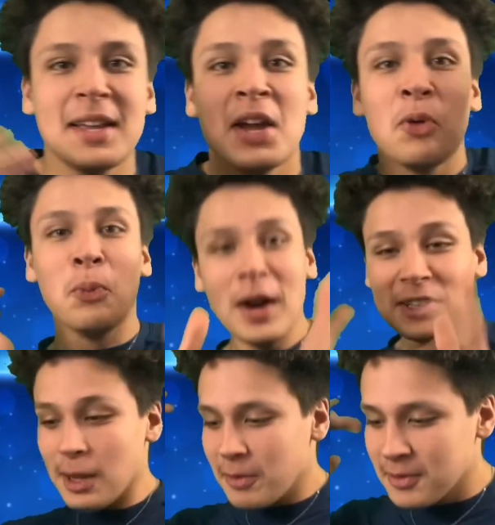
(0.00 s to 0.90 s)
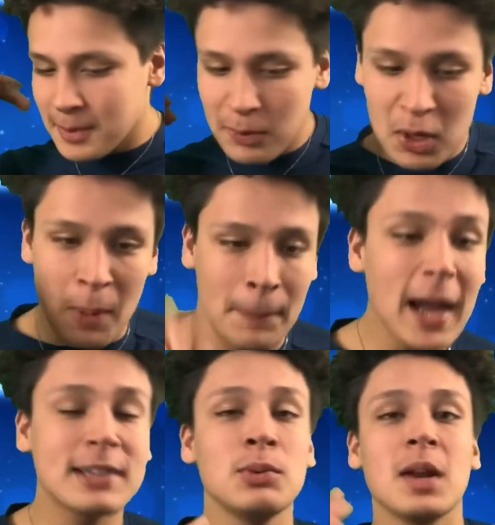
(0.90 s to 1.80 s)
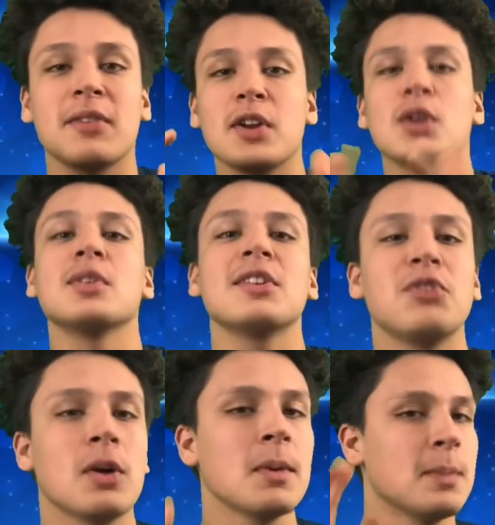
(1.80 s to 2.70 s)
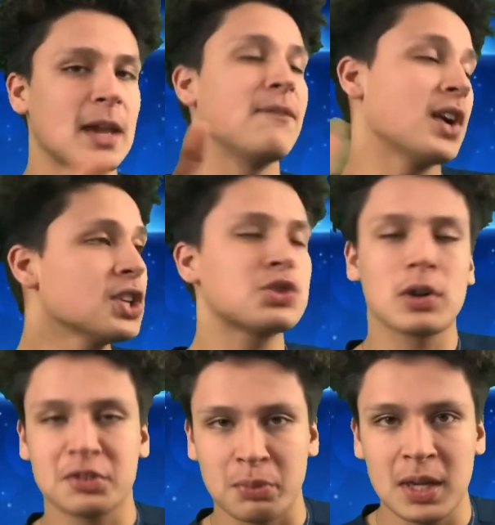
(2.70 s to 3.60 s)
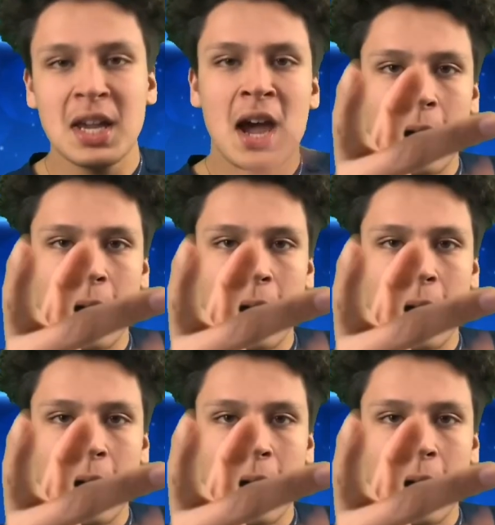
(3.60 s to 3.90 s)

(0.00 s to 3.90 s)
What is up, everybody? Welcome back to another video. In this video, I'm going to make it very short and sweet.